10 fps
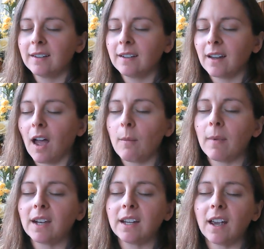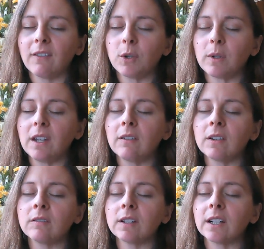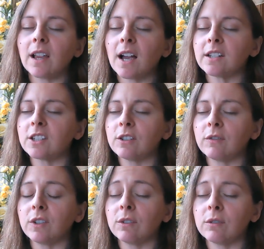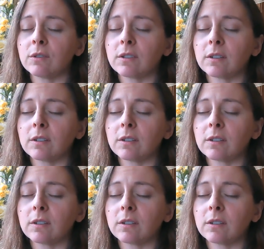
How many have you even realized you've used?